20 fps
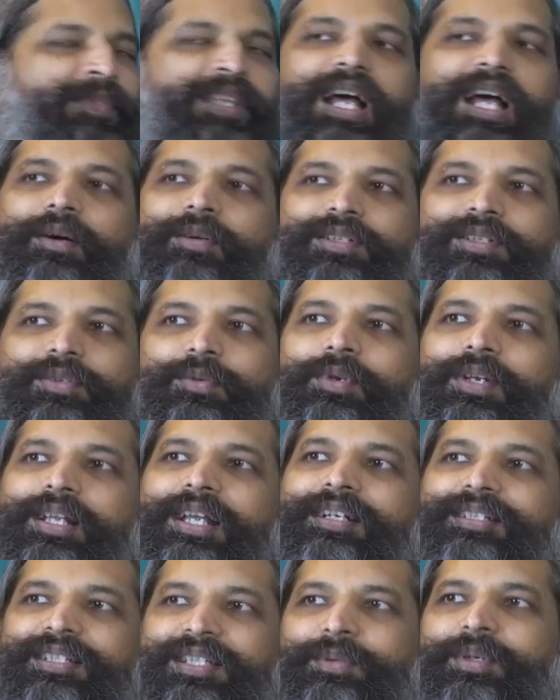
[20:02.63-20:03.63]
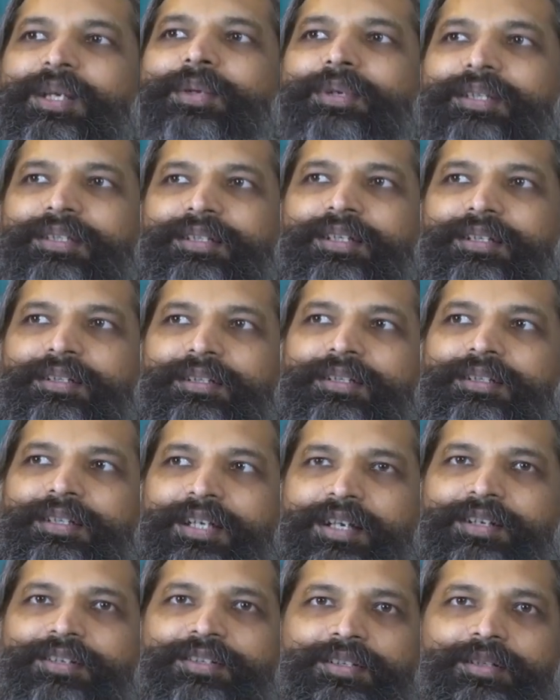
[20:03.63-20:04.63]
Our school gets away with it in
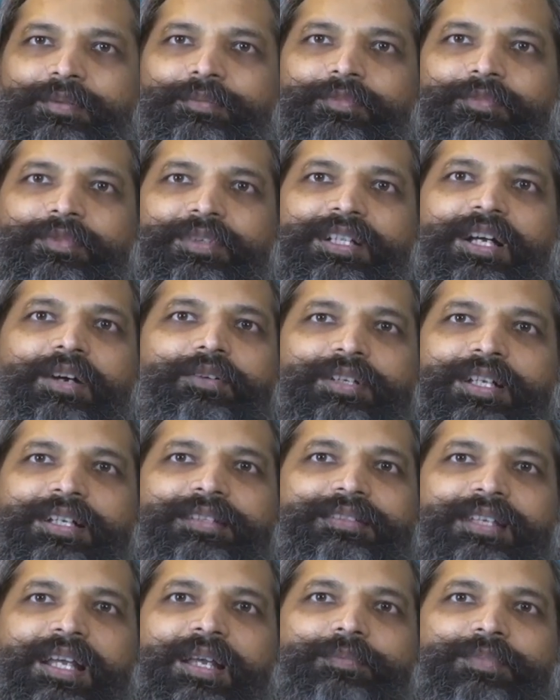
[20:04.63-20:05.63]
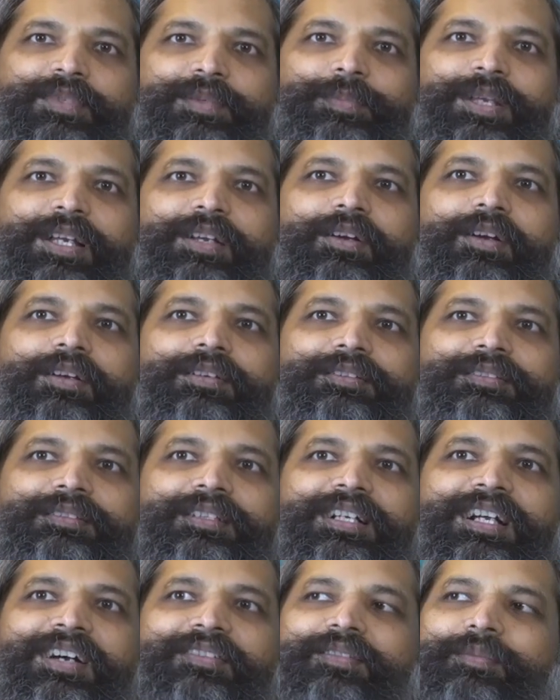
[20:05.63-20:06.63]
the ashram without exams because
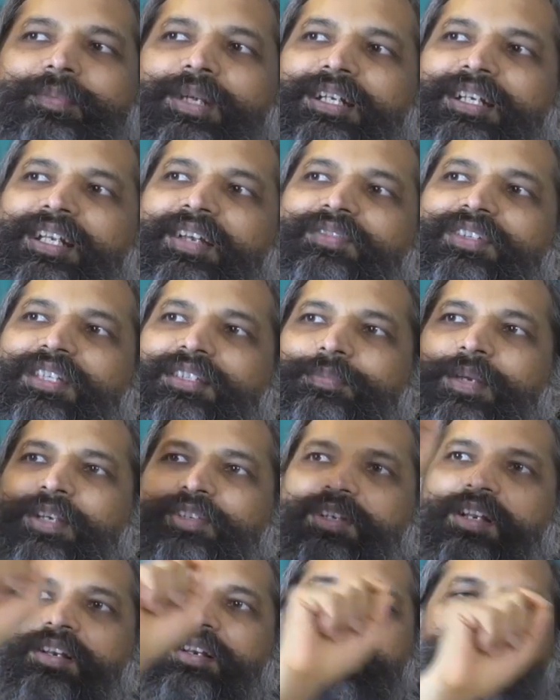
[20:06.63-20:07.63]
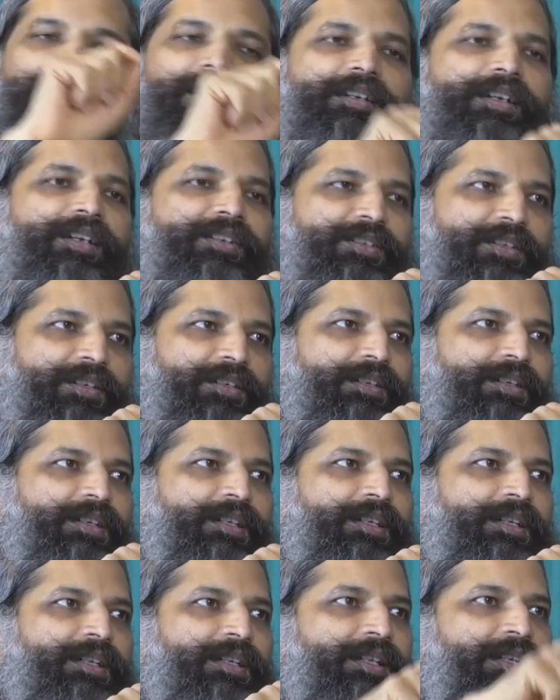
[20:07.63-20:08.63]
the government gives a special recognition
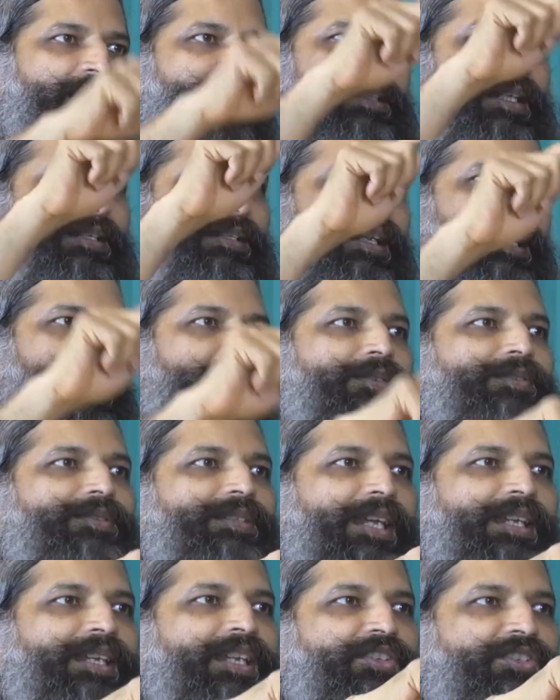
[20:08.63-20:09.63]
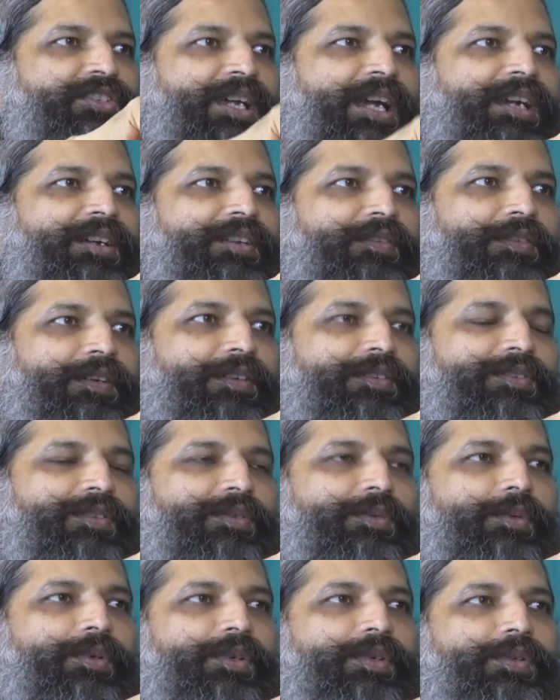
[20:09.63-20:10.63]
that allows any child of our
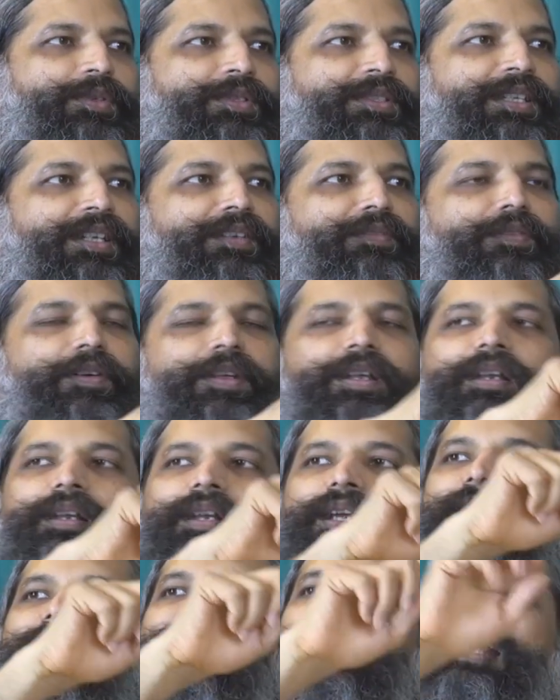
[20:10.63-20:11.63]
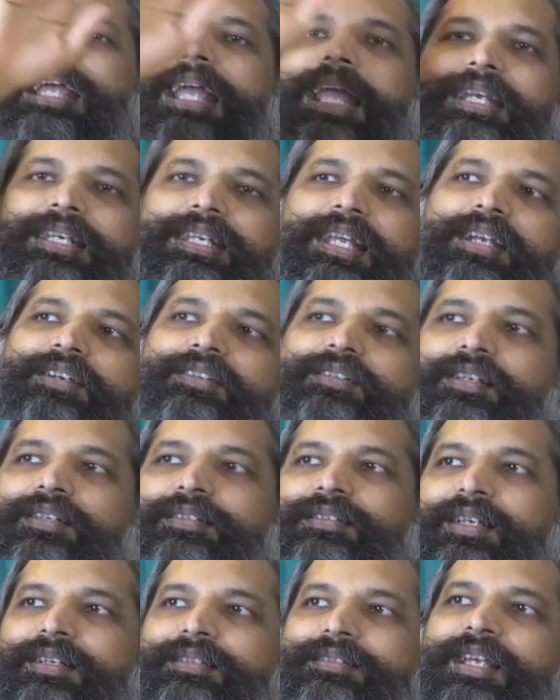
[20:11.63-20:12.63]
school to sit for a, any
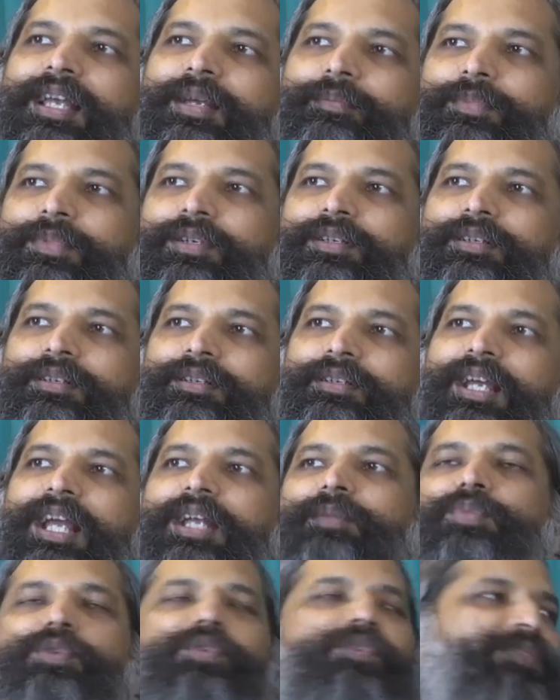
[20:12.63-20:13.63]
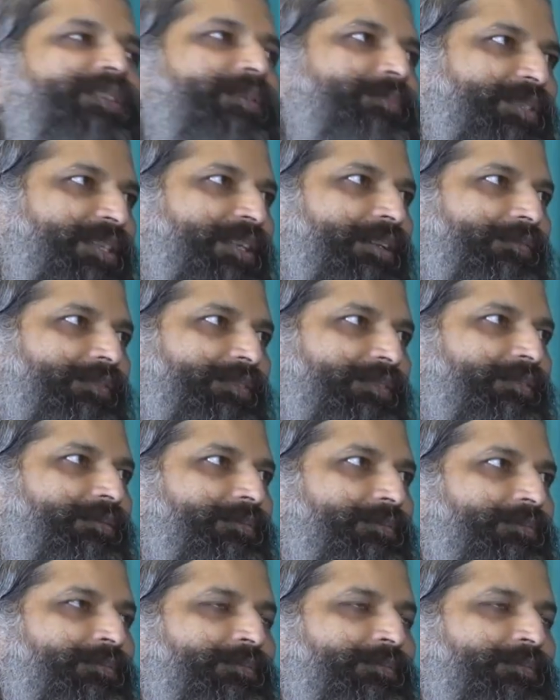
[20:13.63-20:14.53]
entrance exam and prove themselves.